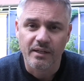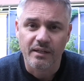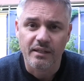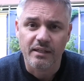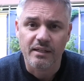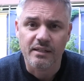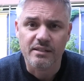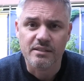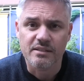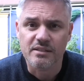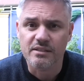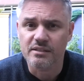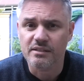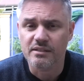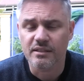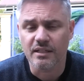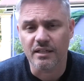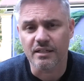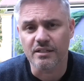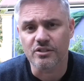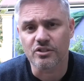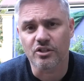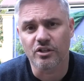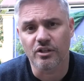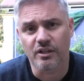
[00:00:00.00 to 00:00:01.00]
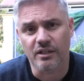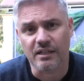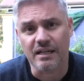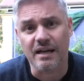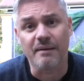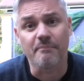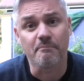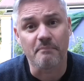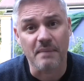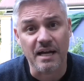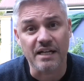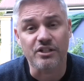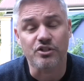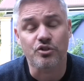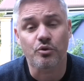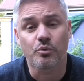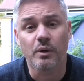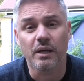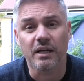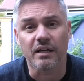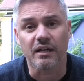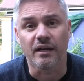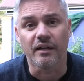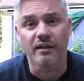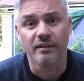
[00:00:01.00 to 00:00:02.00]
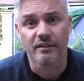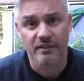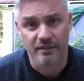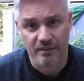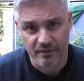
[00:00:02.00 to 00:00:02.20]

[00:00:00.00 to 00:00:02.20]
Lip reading: is going to come much quicker